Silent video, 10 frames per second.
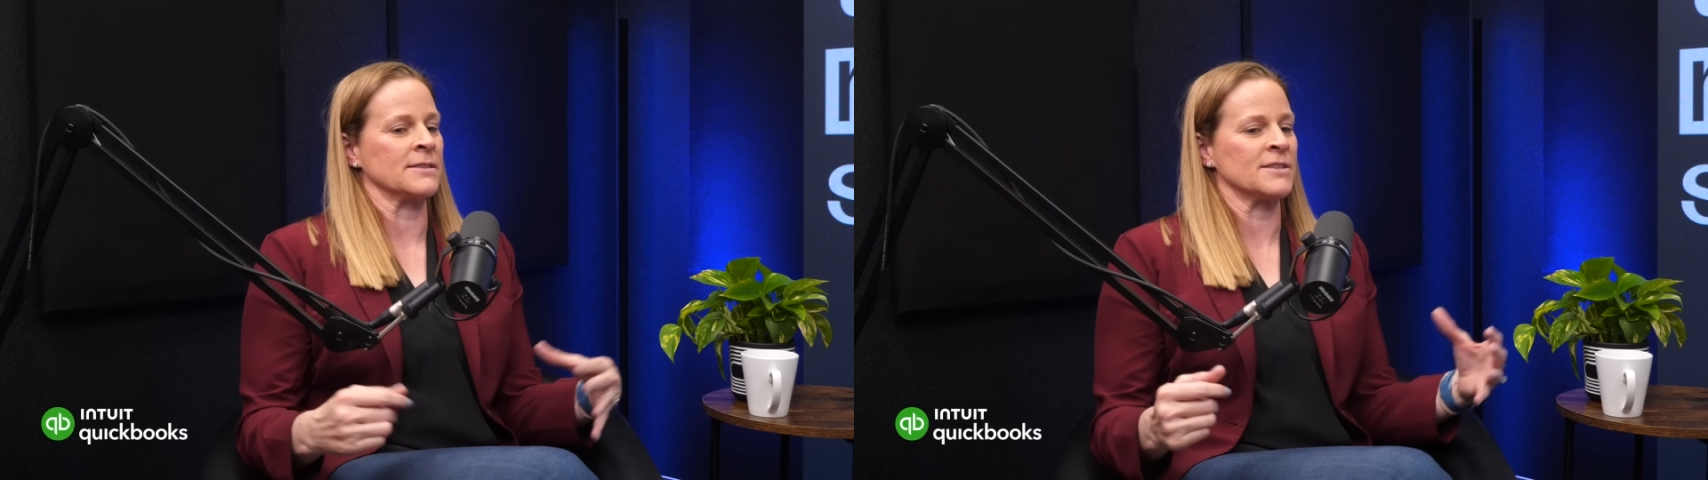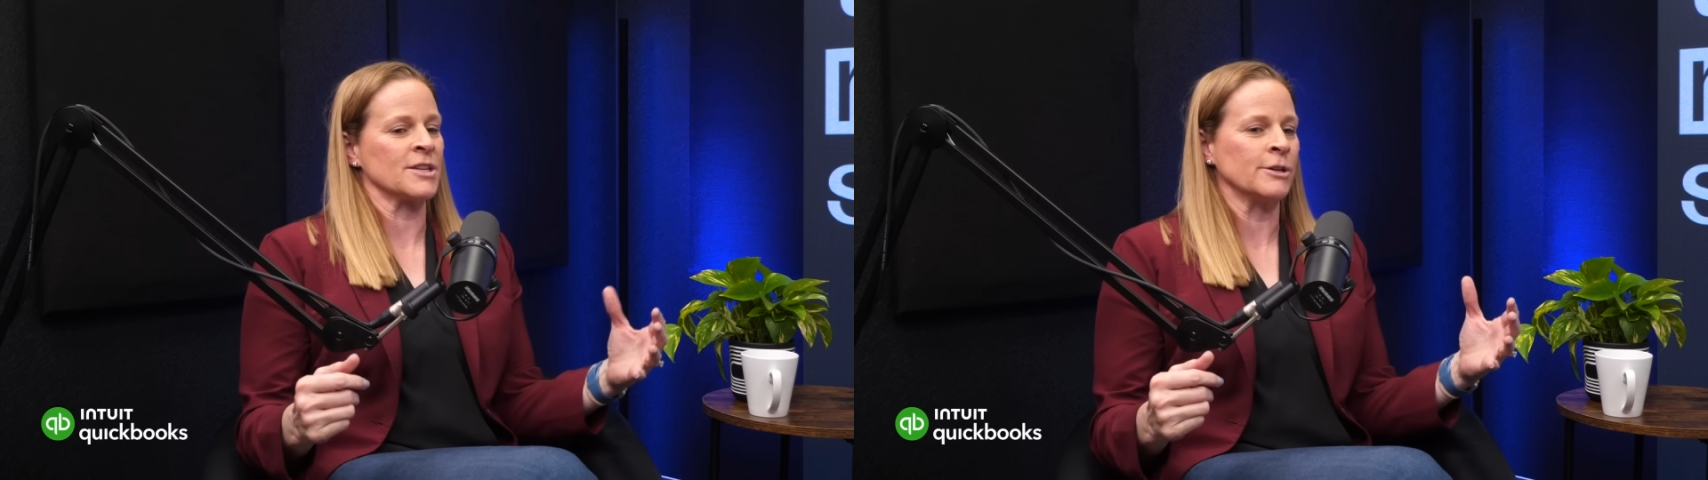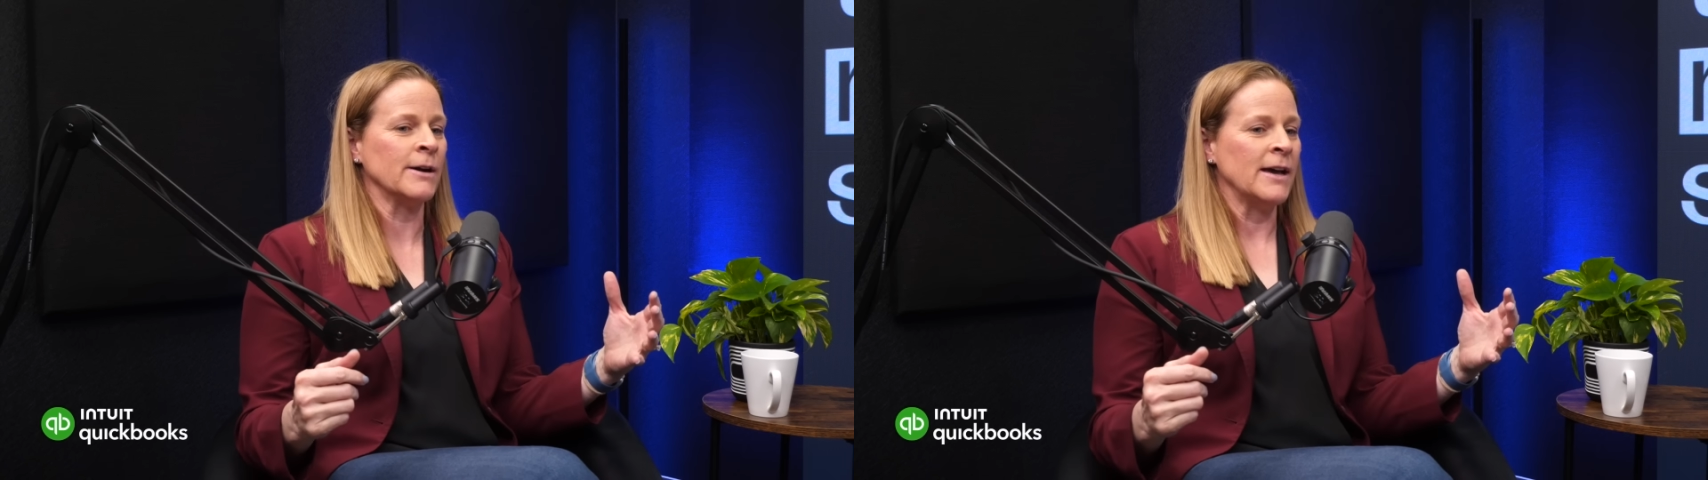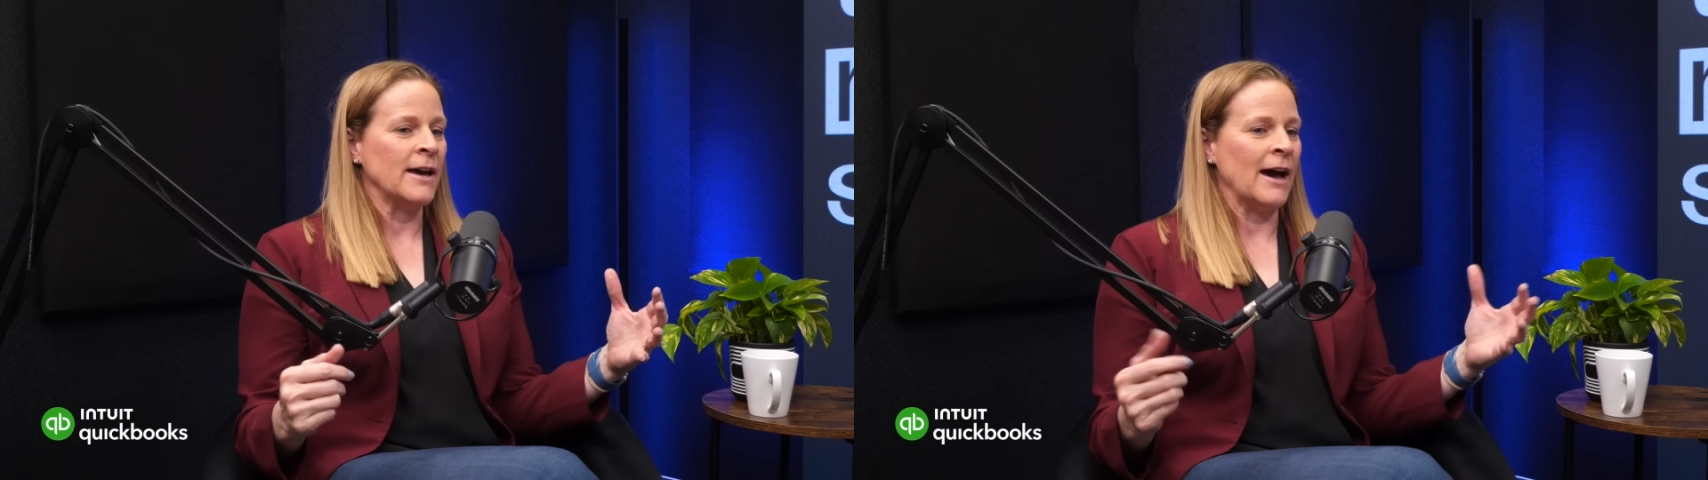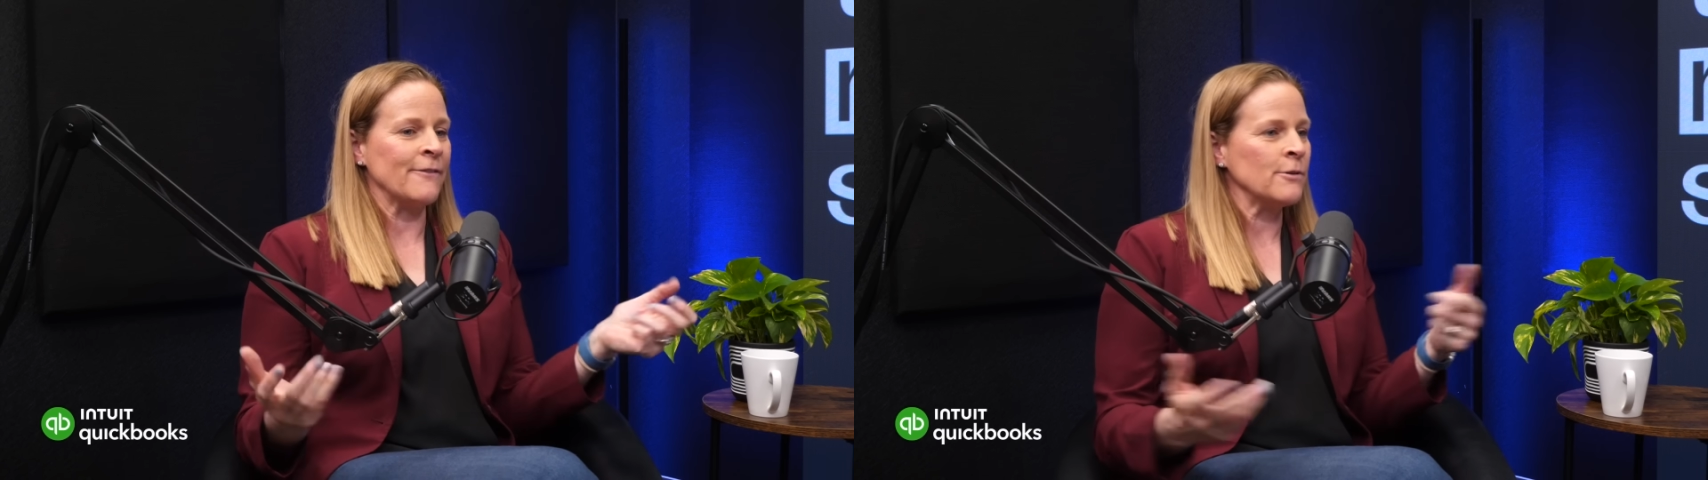And so
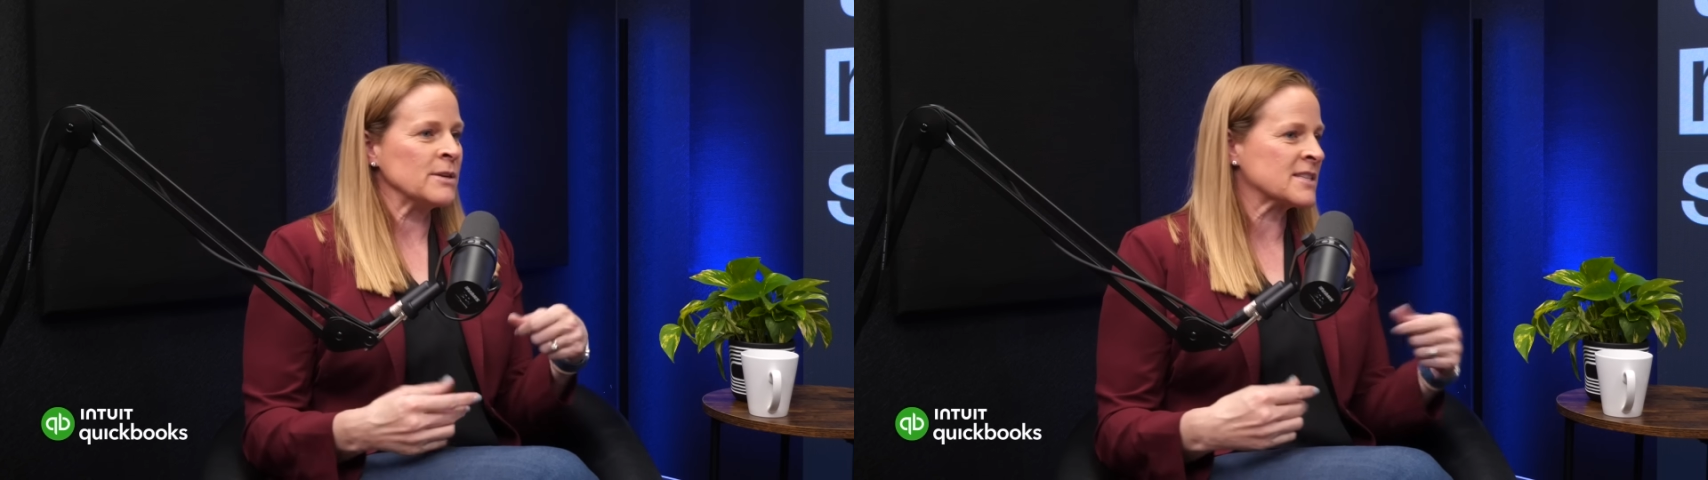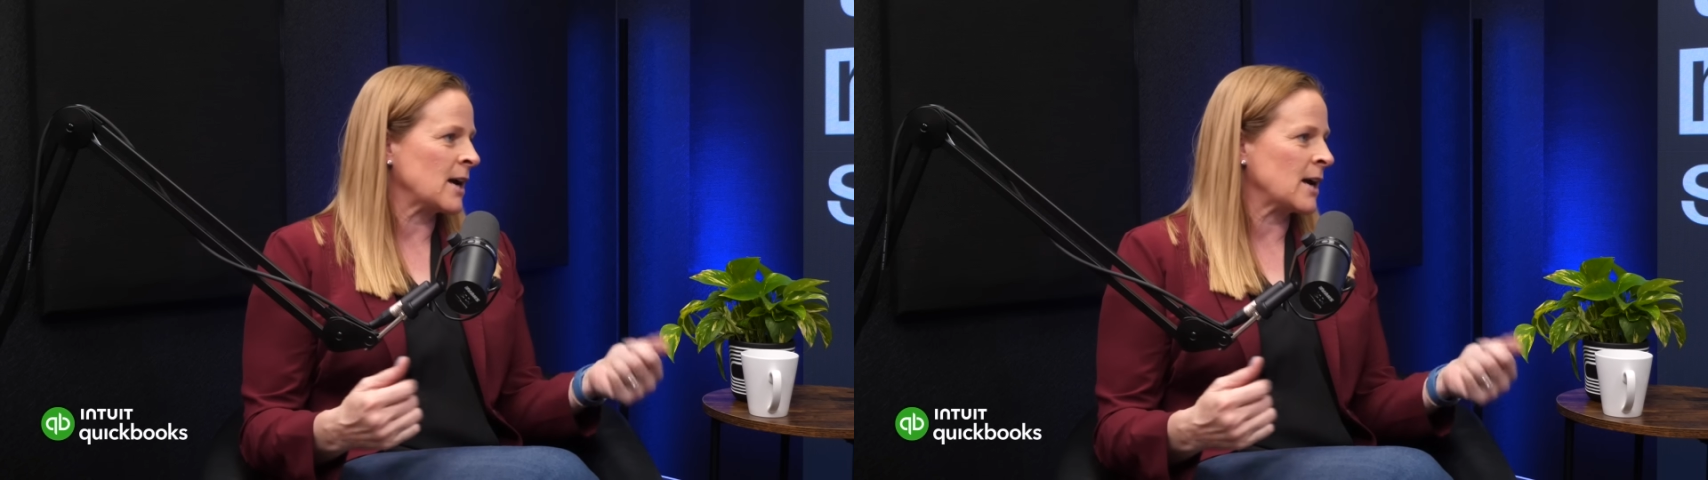everyone's